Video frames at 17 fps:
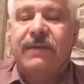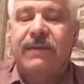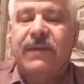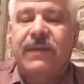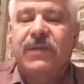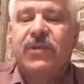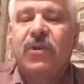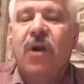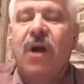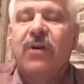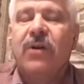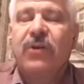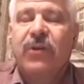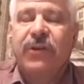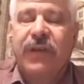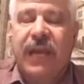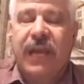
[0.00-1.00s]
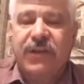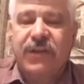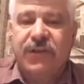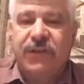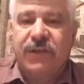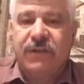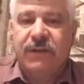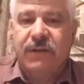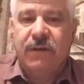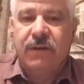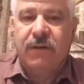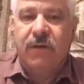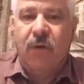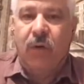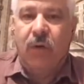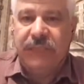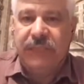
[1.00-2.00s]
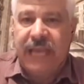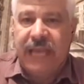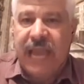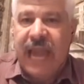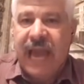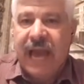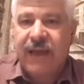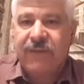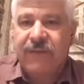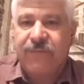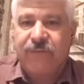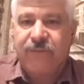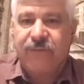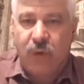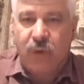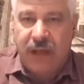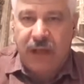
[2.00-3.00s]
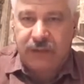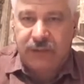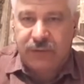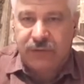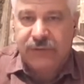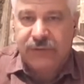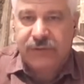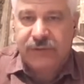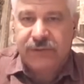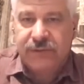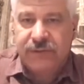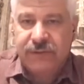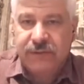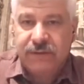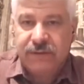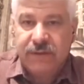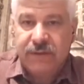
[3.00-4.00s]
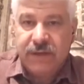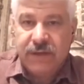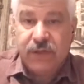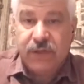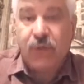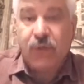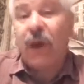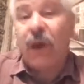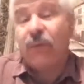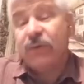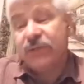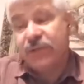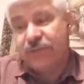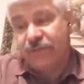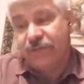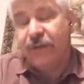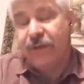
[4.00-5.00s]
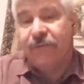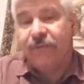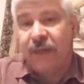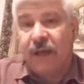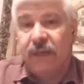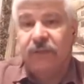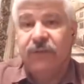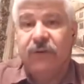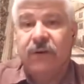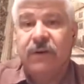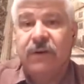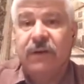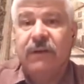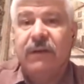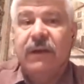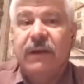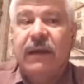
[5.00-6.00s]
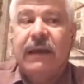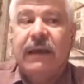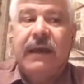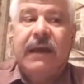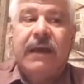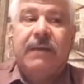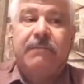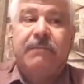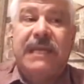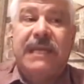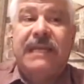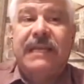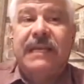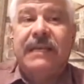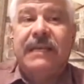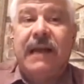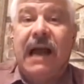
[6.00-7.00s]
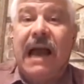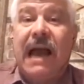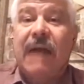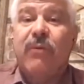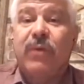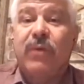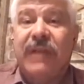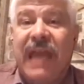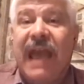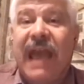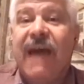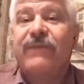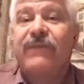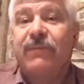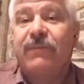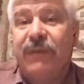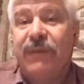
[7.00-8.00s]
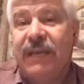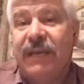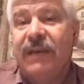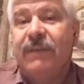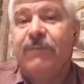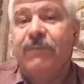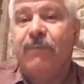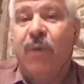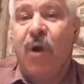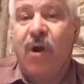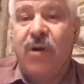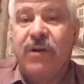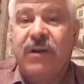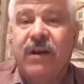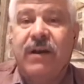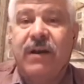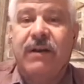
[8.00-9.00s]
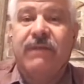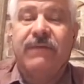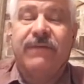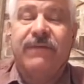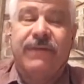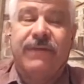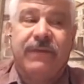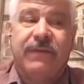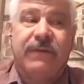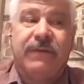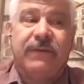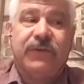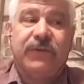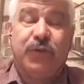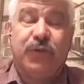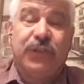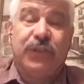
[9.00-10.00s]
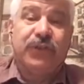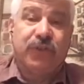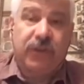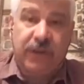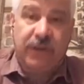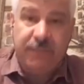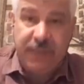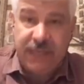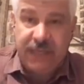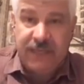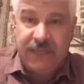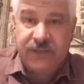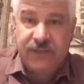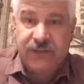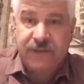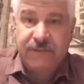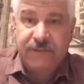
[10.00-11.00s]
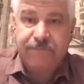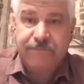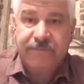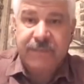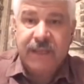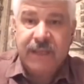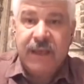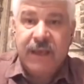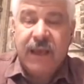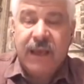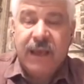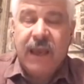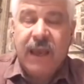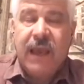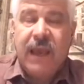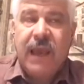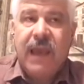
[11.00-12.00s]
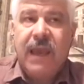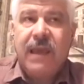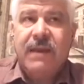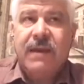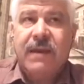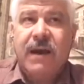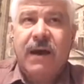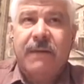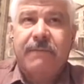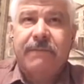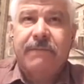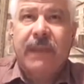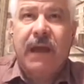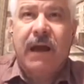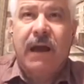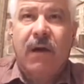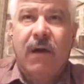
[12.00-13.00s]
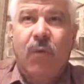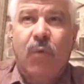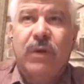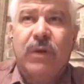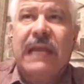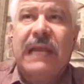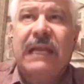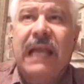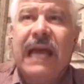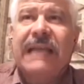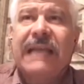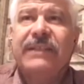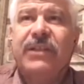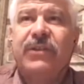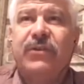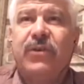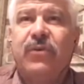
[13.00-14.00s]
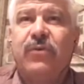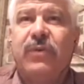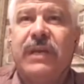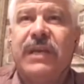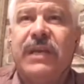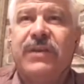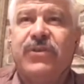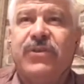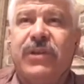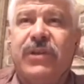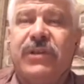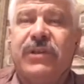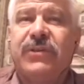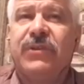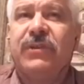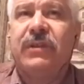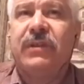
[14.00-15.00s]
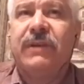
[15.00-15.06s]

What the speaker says: this congregation only had 4 elders. So I was the 5th elder, meaning I would have to be part of judicial committees. And what I'd like to do is just